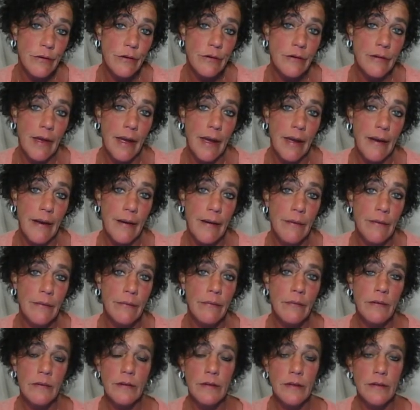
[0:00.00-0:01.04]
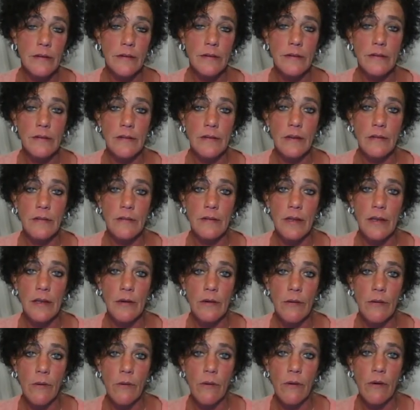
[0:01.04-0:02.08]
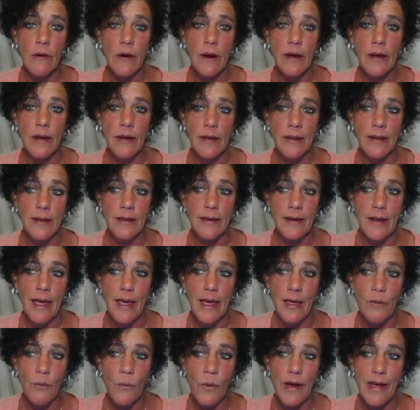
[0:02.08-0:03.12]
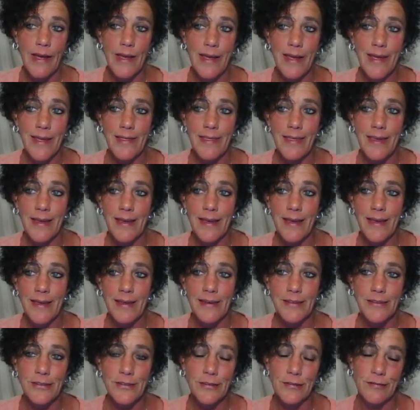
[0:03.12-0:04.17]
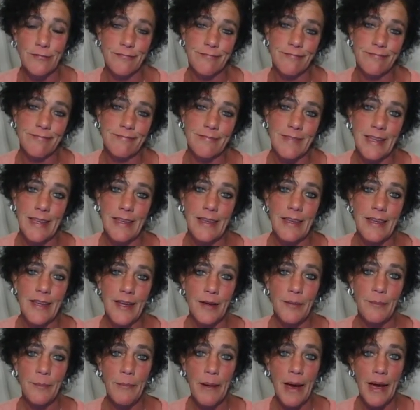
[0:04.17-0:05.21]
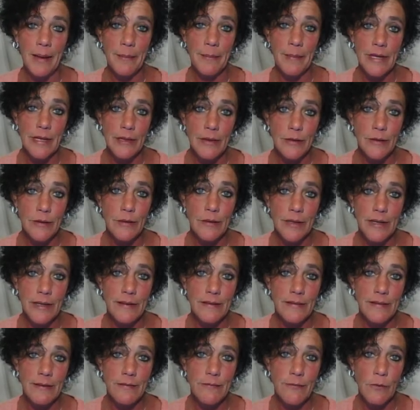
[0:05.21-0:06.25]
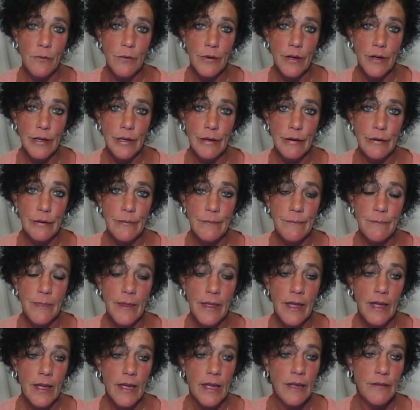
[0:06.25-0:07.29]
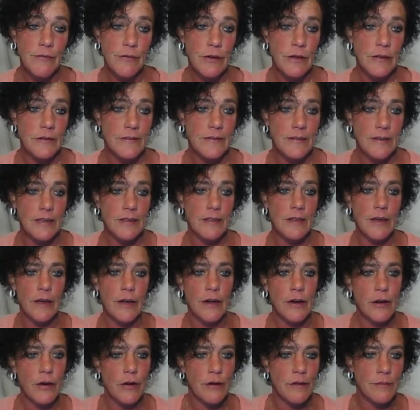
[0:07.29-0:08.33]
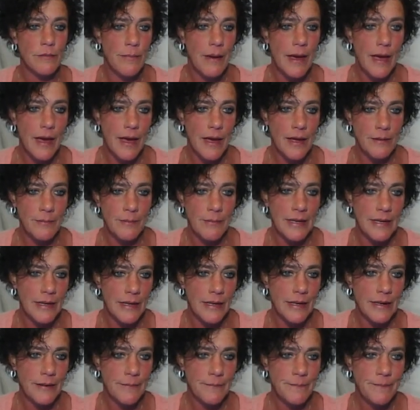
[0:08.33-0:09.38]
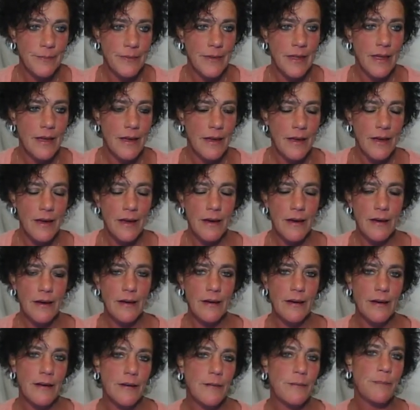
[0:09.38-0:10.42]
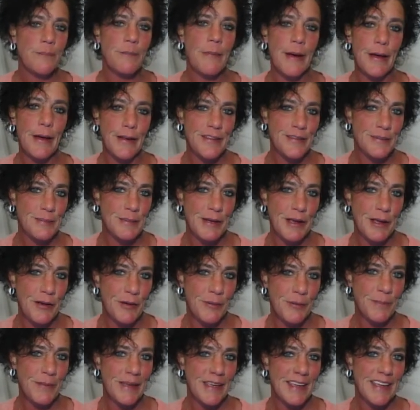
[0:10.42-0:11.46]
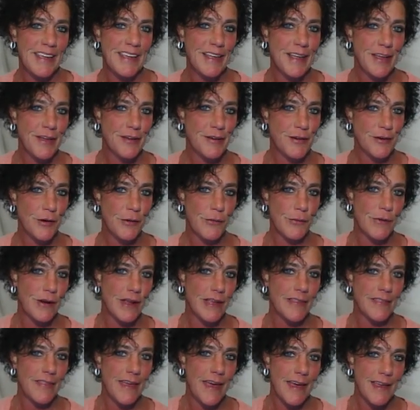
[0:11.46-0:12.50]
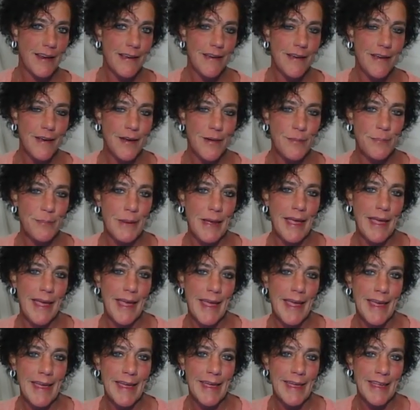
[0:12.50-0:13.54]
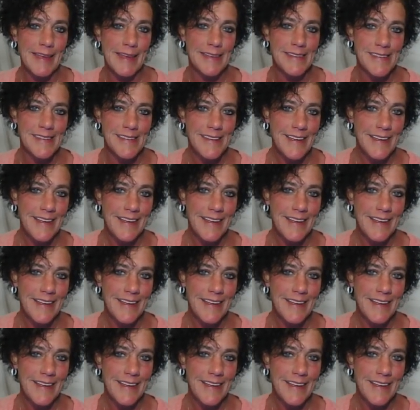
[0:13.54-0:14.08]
learn how to see your aura in a way that might be a little easy for you. If you can see the curtain behind me, my husband helped me rig that up, and